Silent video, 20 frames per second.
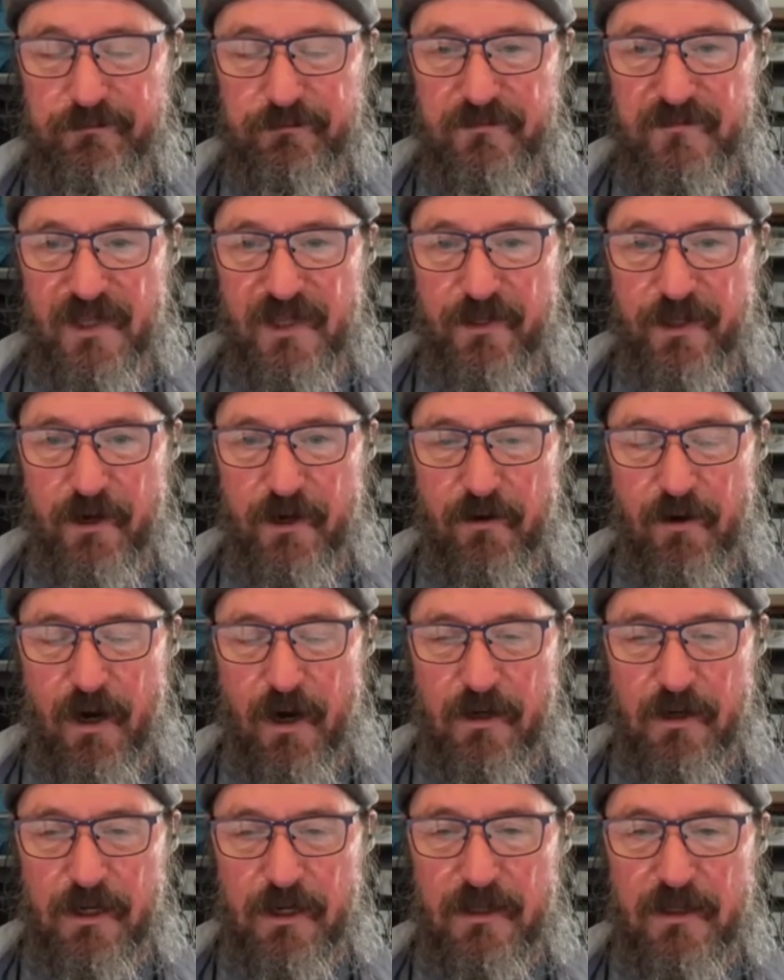There
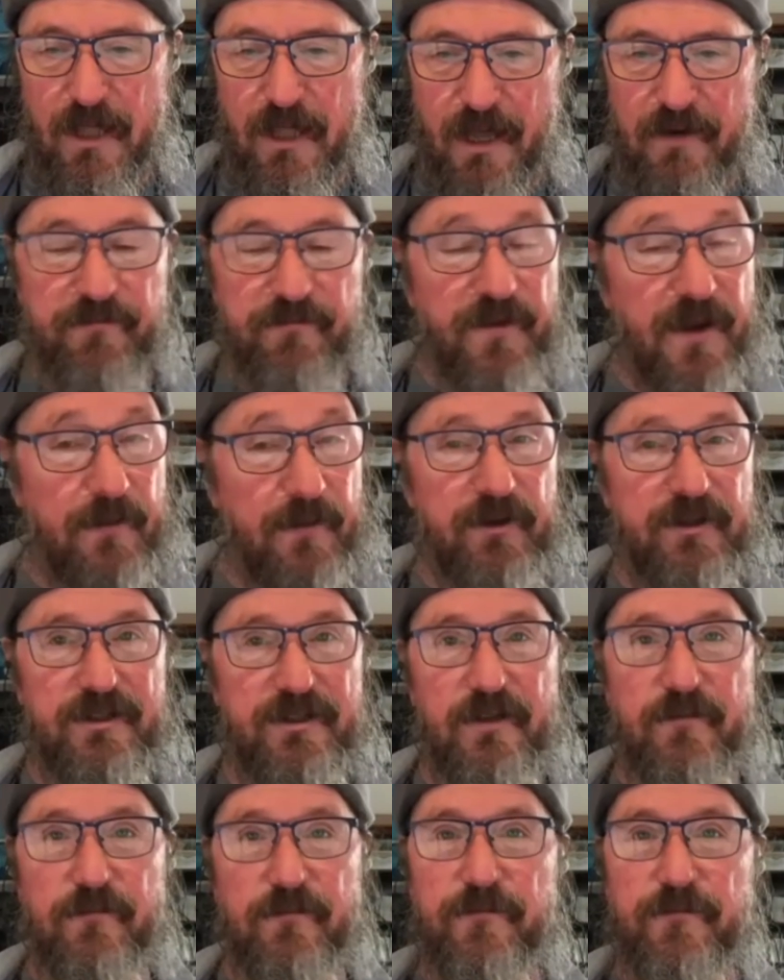are a lot of fabrics
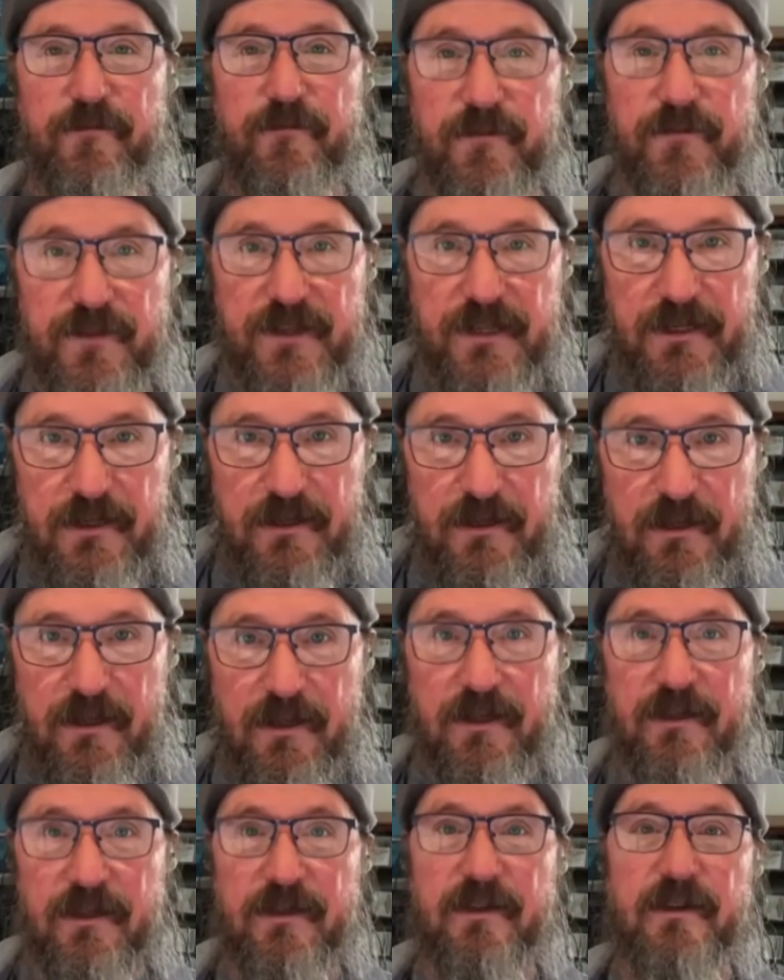that
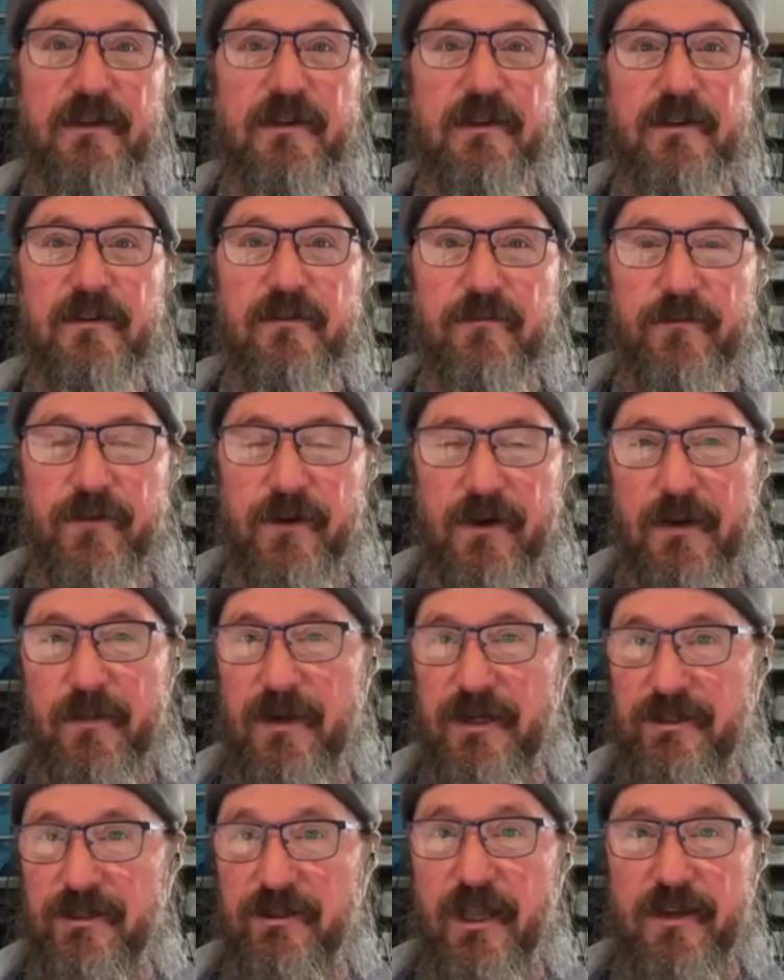feel very
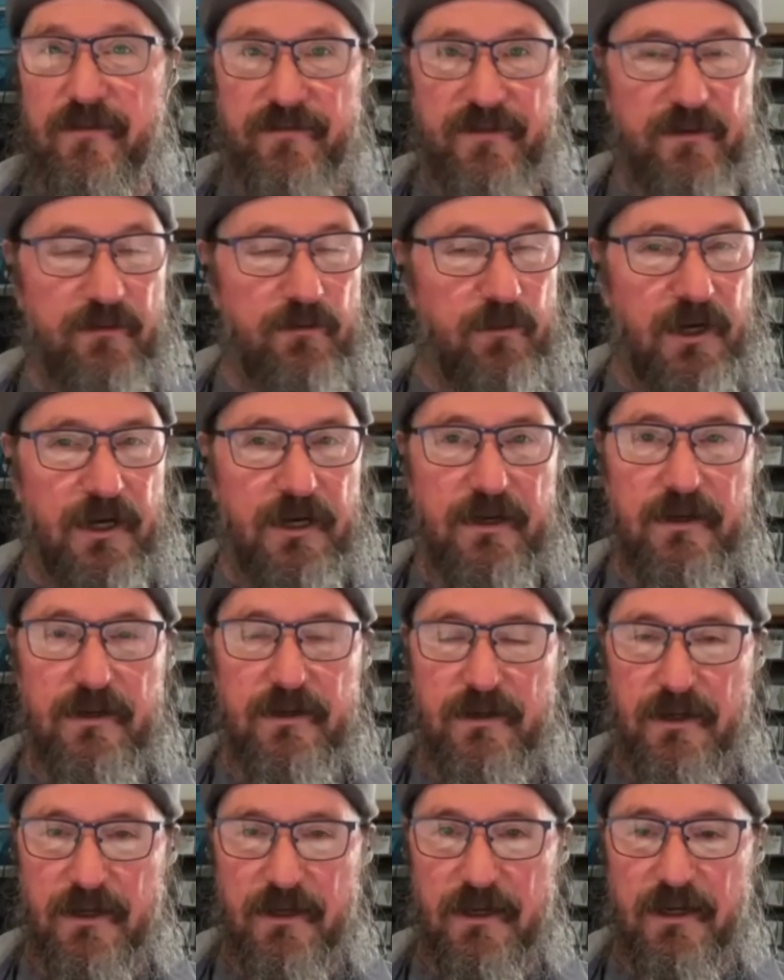much like V1.
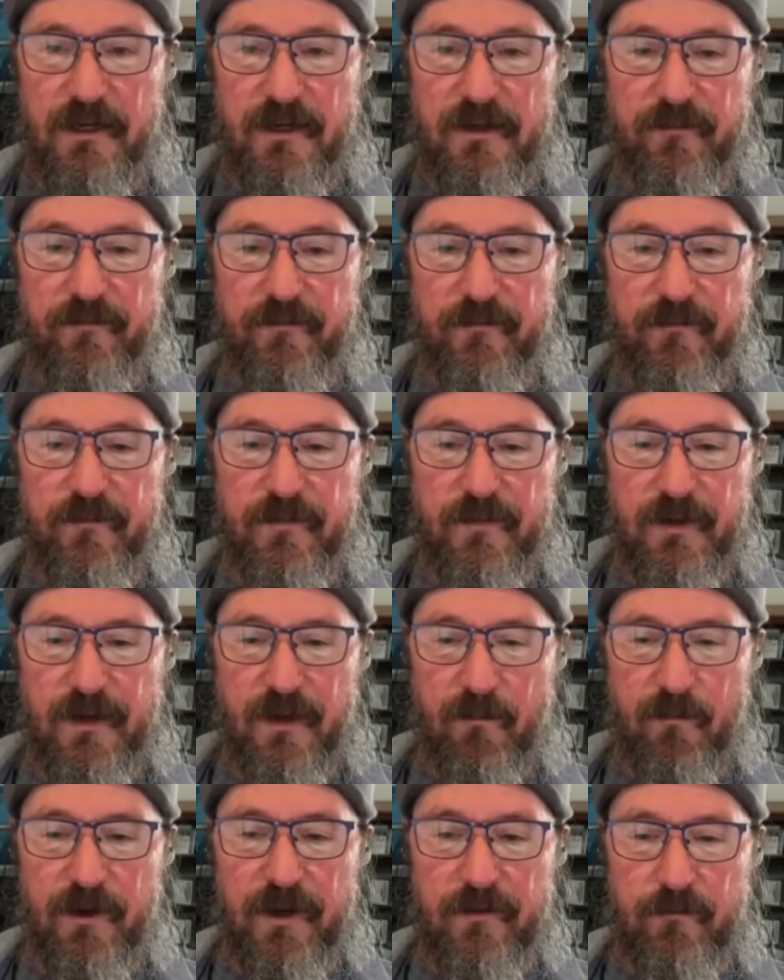
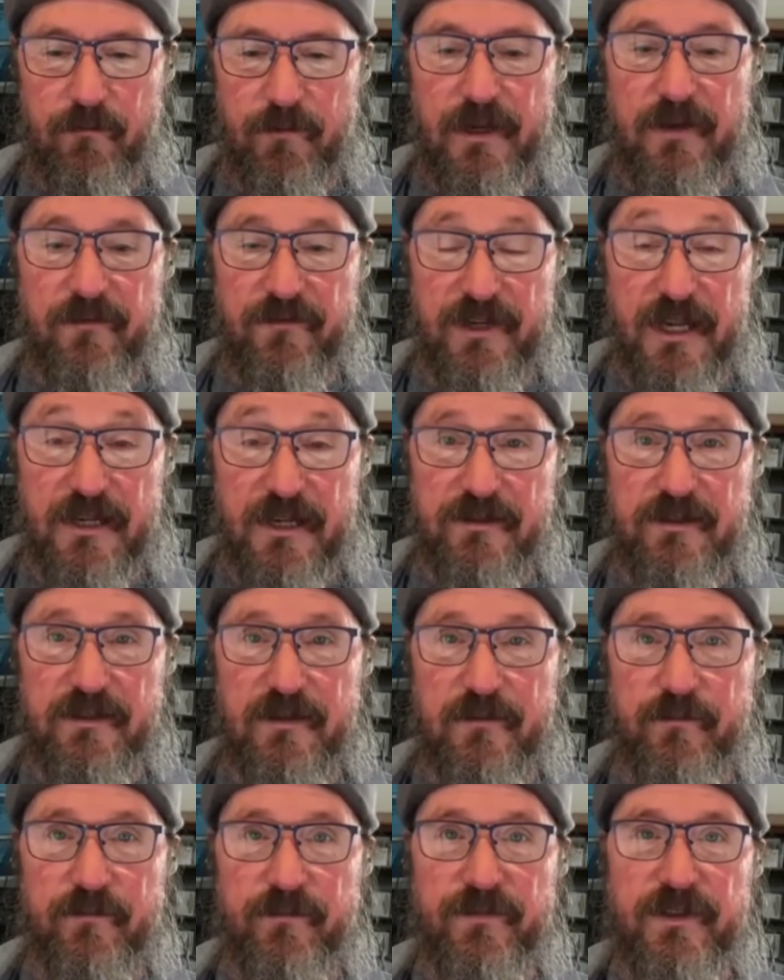And we have tested
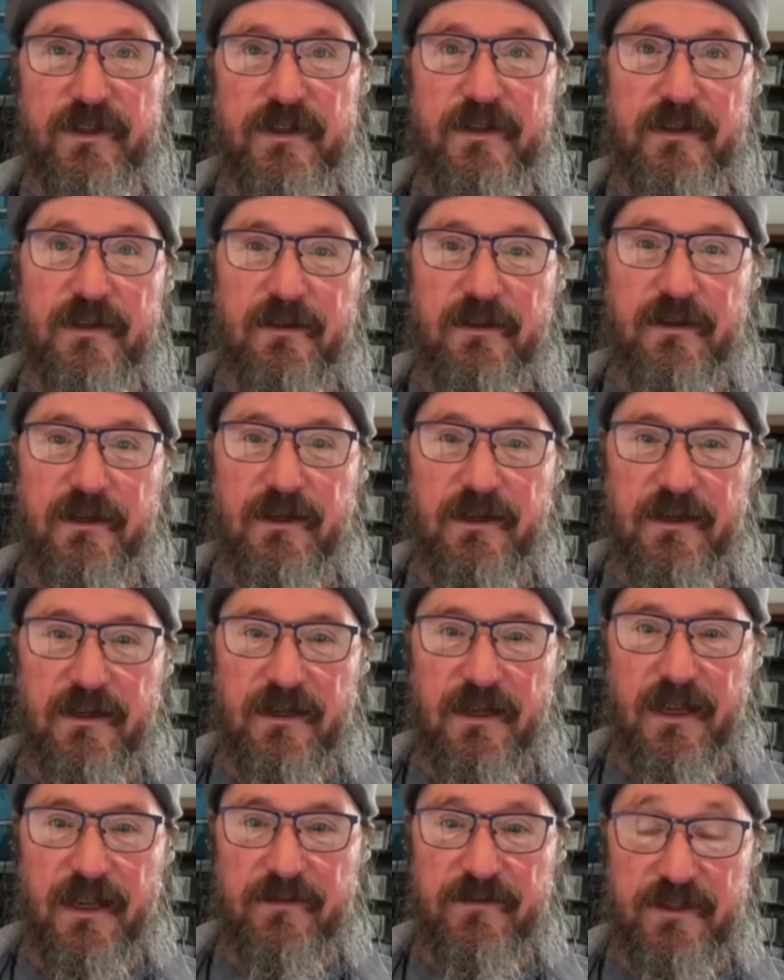them
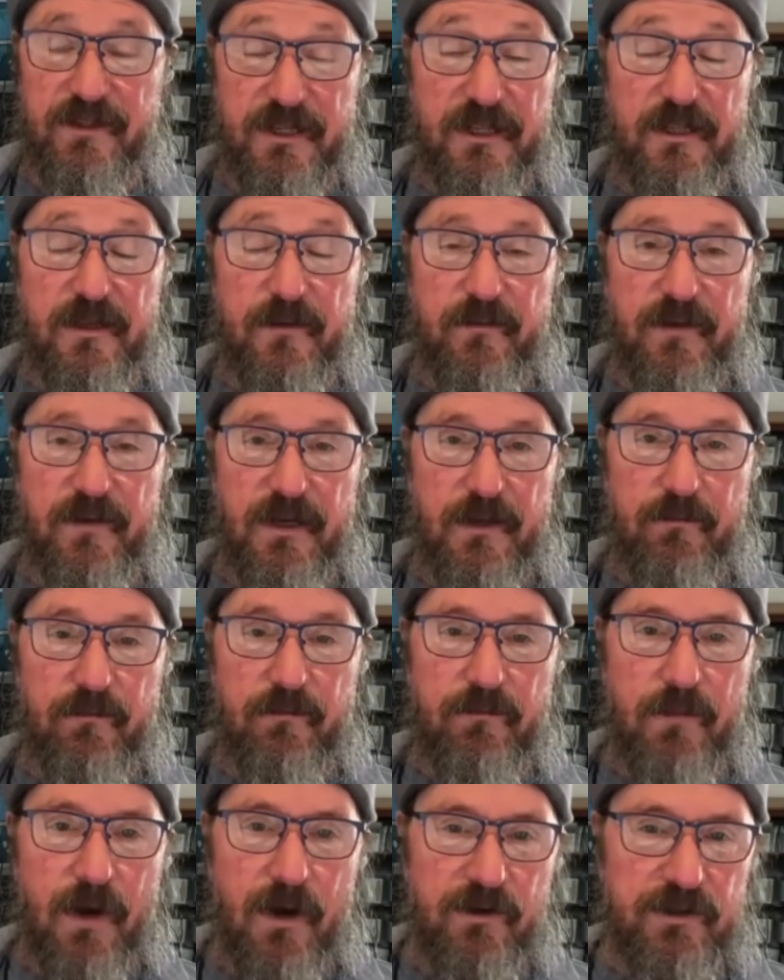and seen them. And
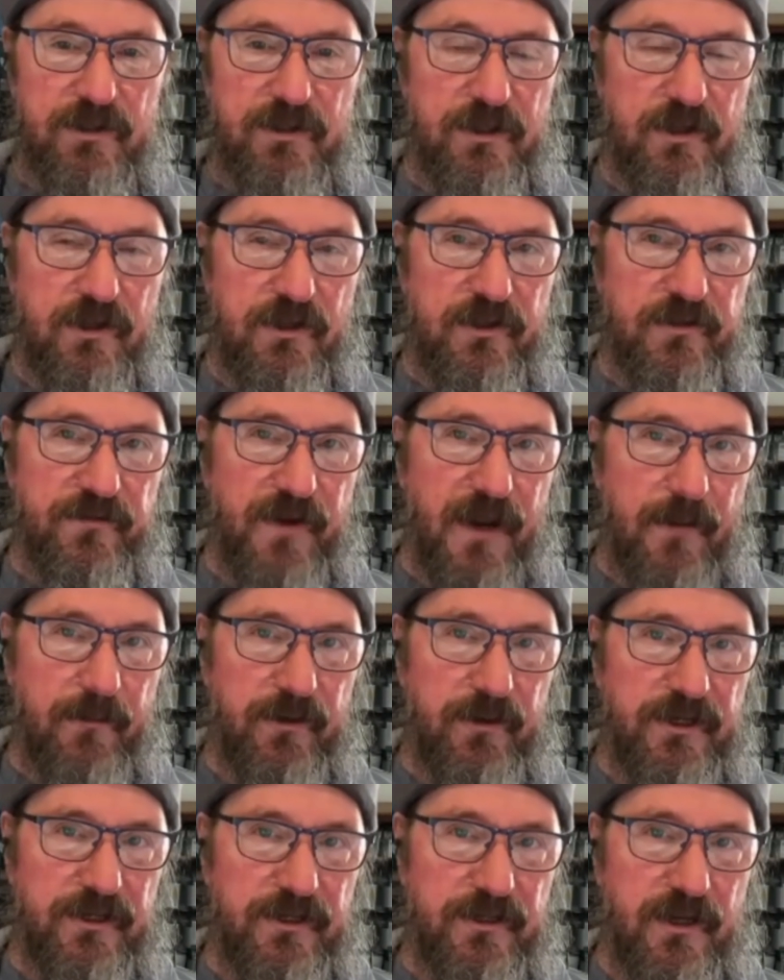most of those
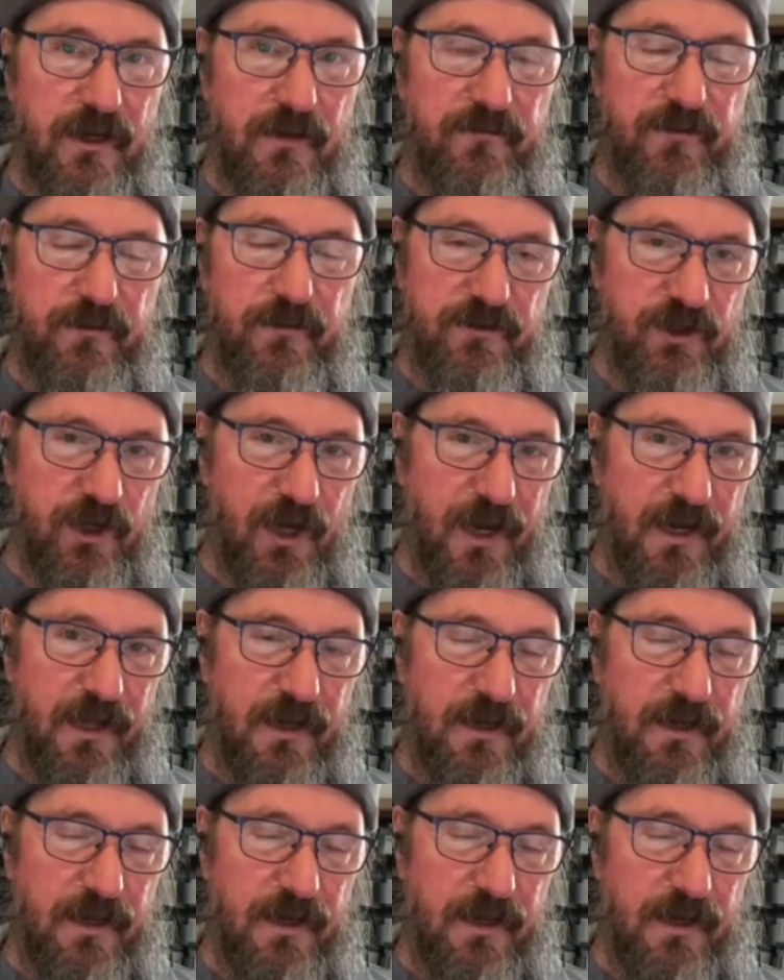fabrics come from China.